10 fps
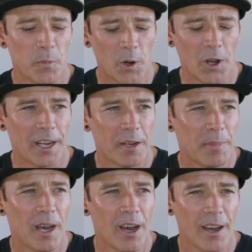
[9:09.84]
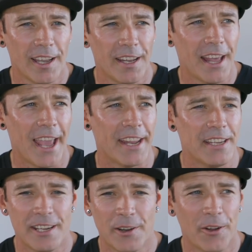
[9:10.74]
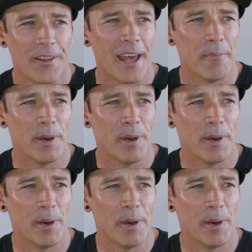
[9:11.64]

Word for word: and working just, part in that engine and on that